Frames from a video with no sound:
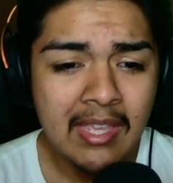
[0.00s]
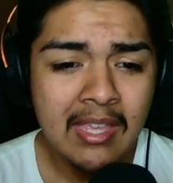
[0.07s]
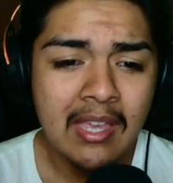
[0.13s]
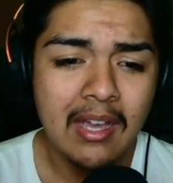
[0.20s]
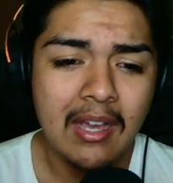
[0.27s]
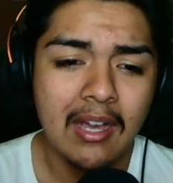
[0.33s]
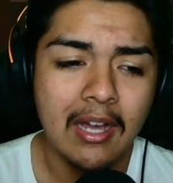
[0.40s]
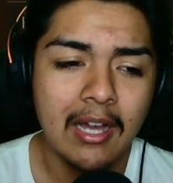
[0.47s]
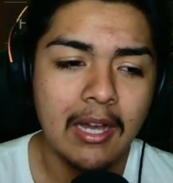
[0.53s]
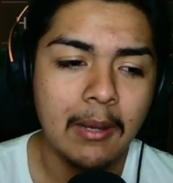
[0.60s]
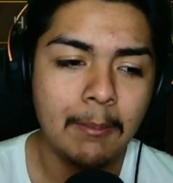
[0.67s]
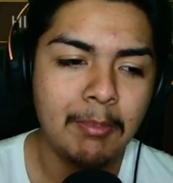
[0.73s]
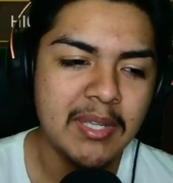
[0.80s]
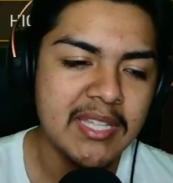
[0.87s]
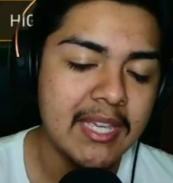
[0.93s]

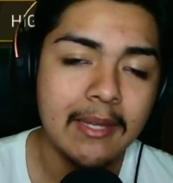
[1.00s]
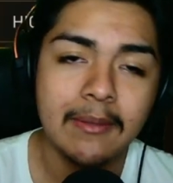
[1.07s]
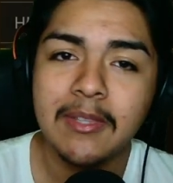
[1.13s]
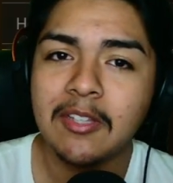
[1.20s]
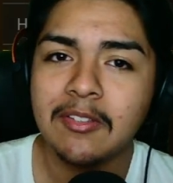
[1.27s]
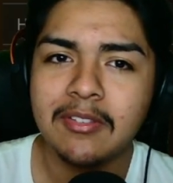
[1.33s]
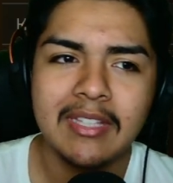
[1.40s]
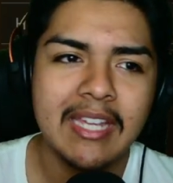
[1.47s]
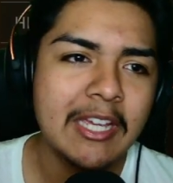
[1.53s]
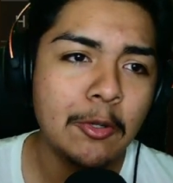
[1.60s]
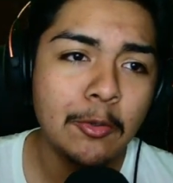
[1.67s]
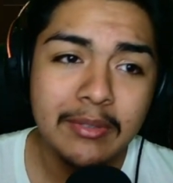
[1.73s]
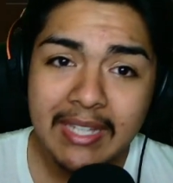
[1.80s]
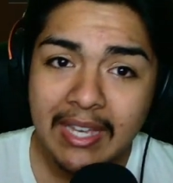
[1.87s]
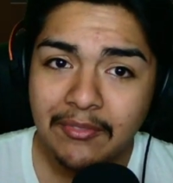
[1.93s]
But yeah, I
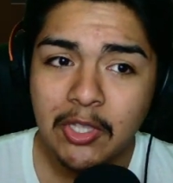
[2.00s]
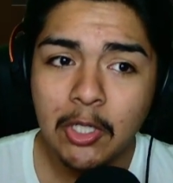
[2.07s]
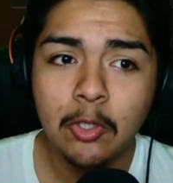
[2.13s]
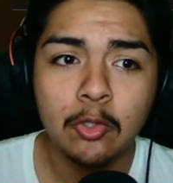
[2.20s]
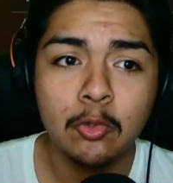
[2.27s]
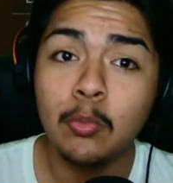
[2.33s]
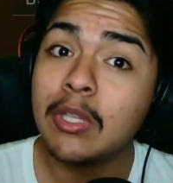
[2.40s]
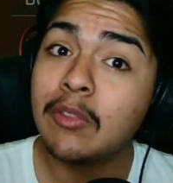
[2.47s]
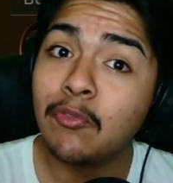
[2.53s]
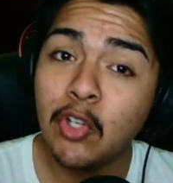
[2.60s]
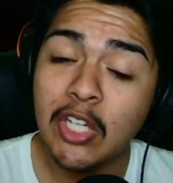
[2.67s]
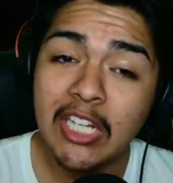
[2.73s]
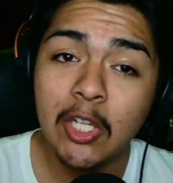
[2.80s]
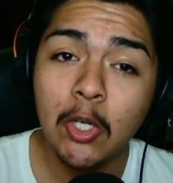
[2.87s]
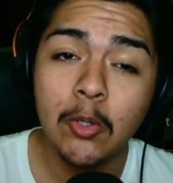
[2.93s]
always have those with
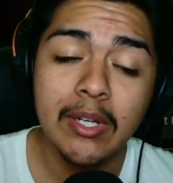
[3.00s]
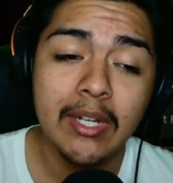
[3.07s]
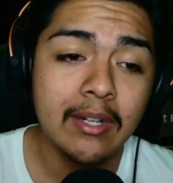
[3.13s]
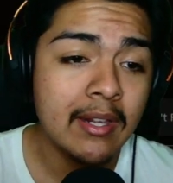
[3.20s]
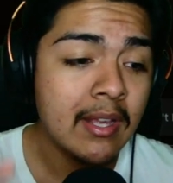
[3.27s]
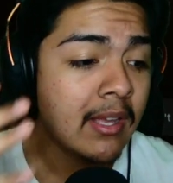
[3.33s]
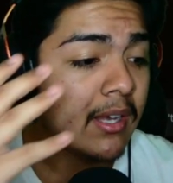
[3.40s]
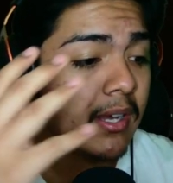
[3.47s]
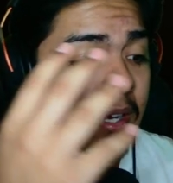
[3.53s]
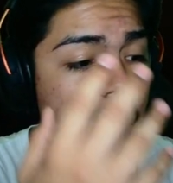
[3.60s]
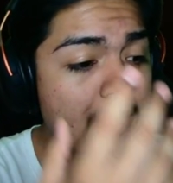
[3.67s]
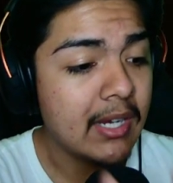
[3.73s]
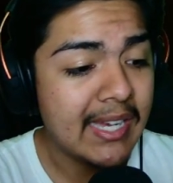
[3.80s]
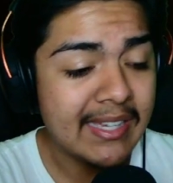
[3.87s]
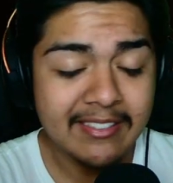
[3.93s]
fully loaded
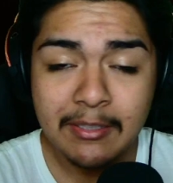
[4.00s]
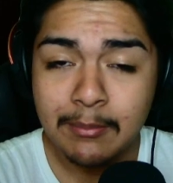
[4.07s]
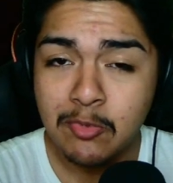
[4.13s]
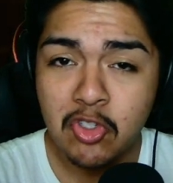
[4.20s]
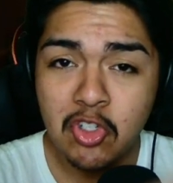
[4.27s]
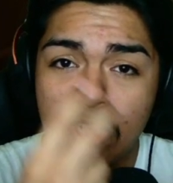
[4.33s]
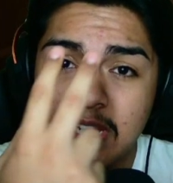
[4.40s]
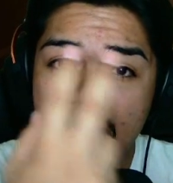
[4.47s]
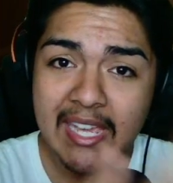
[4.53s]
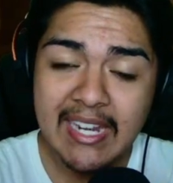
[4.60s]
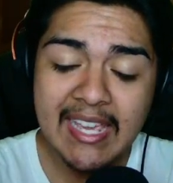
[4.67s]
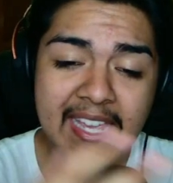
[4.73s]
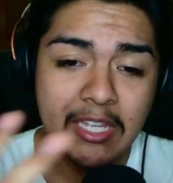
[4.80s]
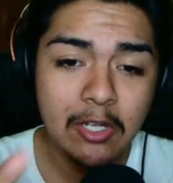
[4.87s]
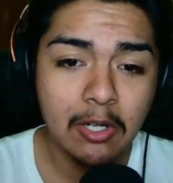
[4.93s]
SMG and
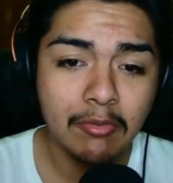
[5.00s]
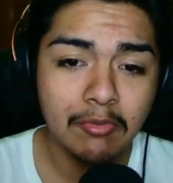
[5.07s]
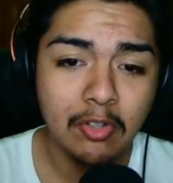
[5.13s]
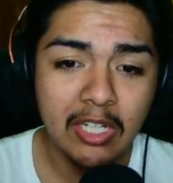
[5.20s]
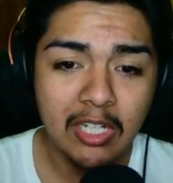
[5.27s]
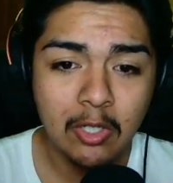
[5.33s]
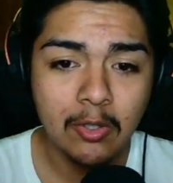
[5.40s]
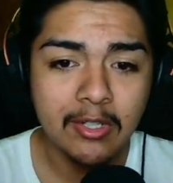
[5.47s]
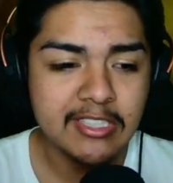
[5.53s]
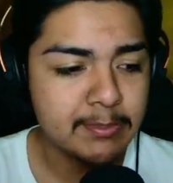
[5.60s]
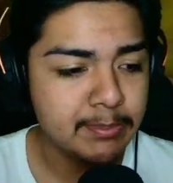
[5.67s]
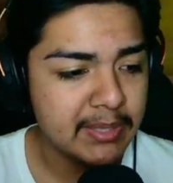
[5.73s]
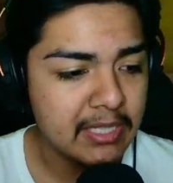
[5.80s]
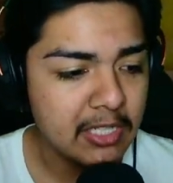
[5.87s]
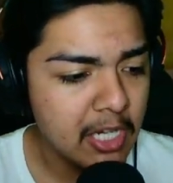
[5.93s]
AR fully loaded to
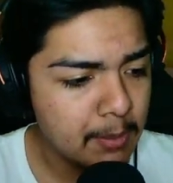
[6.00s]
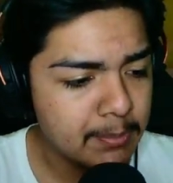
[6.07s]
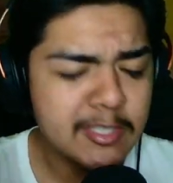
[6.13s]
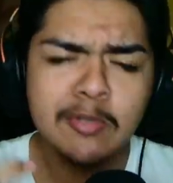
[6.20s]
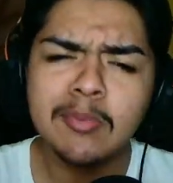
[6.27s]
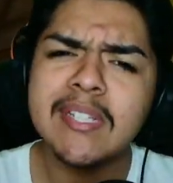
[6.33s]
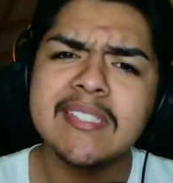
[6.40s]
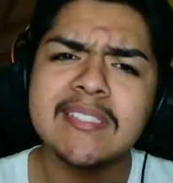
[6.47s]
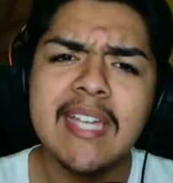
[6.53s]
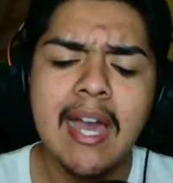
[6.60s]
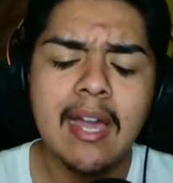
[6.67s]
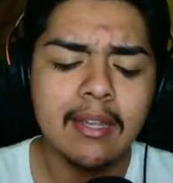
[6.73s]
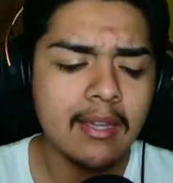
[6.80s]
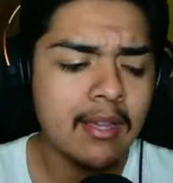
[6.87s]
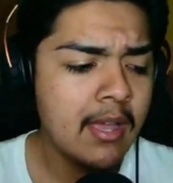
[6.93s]
pick up to
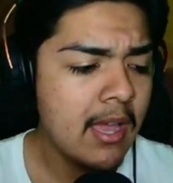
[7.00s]
restock.